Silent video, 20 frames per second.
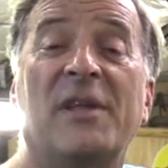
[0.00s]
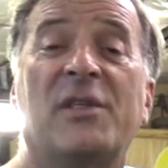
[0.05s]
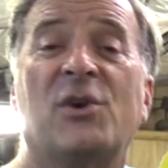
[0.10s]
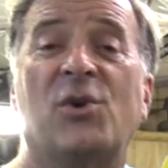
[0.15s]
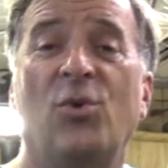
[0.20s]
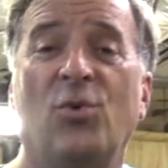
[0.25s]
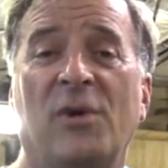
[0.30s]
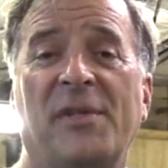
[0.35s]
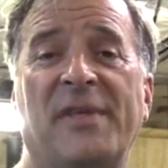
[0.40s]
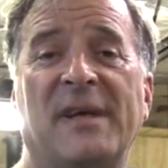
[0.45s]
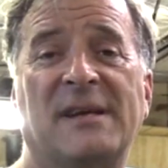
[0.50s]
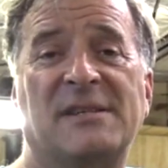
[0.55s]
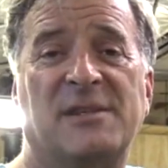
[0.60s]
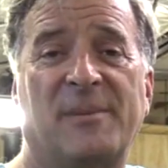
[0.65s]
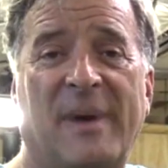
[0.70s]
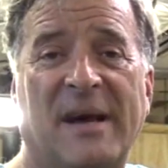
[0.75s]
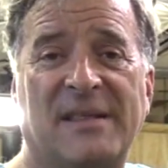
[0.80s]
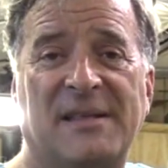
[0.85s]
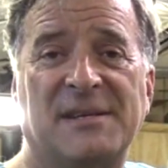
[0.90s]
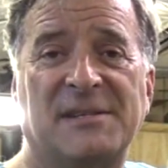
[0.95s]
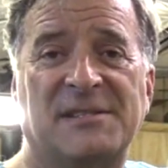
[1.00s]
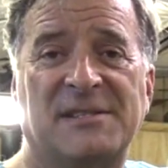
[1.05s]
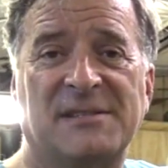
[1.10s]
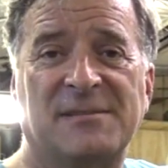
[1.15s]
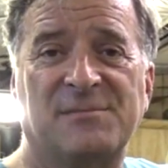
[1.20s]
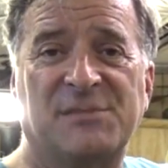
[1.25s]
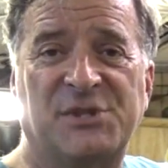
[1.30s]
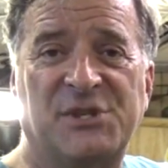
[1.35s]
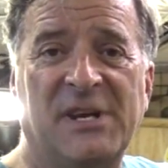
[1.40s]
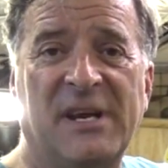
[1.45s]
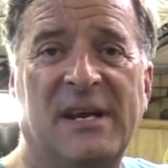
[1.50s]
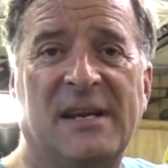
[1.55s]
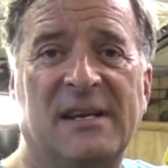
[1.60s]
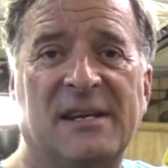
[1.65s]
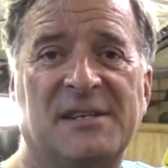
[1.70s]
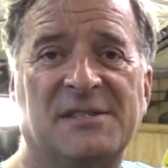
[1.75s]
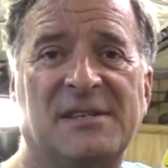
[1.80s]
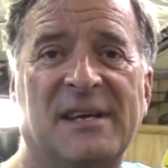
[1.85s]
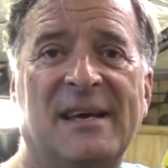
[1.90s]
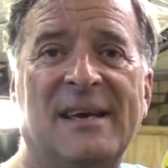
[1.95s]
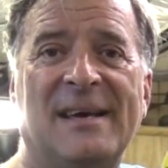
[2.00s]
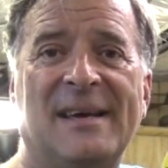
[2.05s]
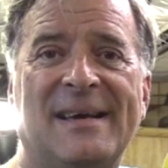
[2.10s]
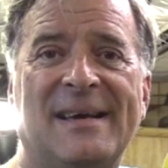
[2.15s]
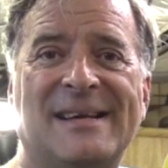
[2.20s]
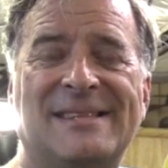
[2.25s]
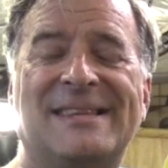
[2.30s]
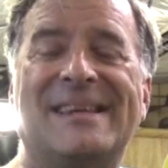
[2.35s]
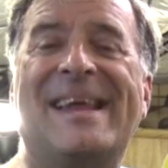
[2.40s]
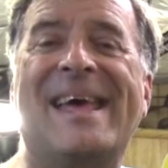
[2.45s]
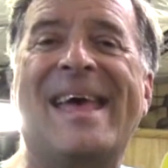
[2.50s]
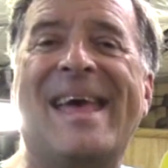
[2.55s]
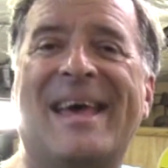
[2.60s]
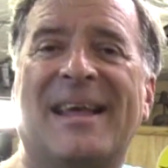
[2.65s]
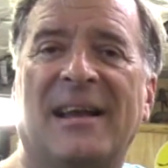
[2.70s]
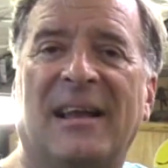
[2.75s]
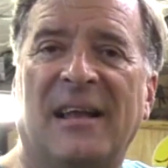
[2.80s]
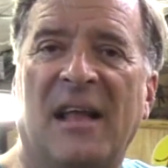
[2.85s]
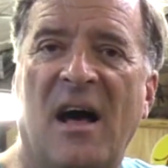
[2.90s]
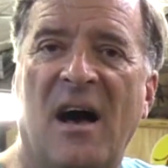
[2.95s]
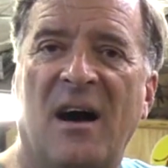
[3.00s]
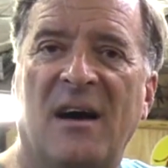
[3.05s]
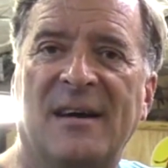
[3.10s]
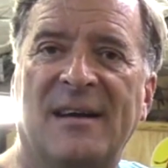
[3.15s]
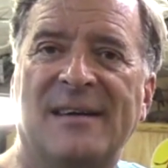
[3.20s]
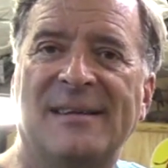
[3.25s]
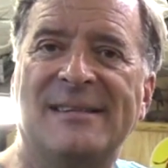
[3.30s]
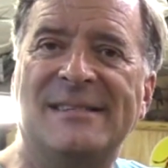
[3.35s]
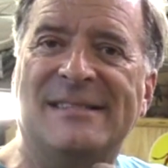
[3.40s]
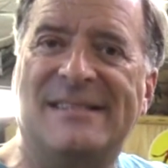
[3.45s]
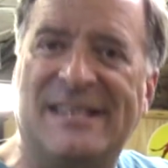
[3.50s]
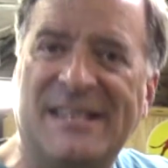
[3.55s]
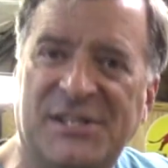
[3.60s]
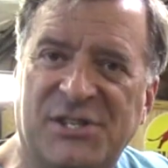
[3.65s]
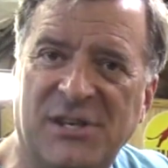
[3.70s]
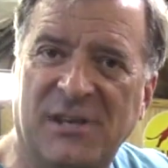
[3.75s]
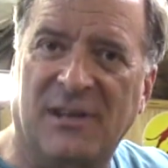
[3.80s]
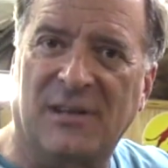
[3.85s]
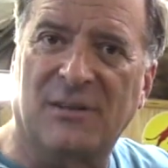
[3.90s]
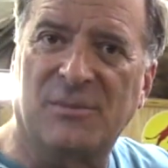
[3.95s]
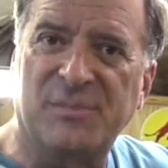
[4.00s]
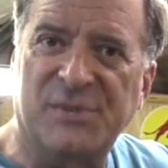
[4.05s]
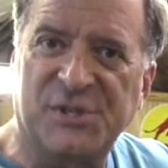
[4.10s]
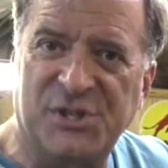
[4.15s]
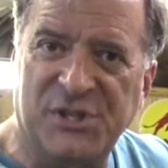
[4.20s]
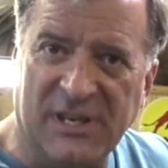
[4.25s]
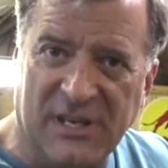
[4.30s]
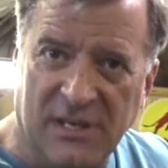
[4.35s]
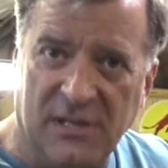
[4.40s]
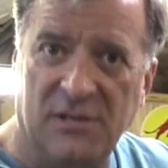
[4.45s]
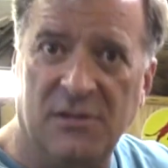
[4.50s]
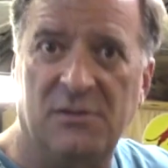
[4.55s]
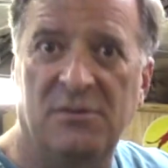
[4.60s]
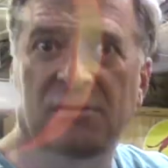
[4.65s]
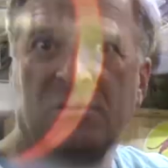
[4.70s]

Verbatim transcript: of the cool things about this machine is it's an analog digital machine.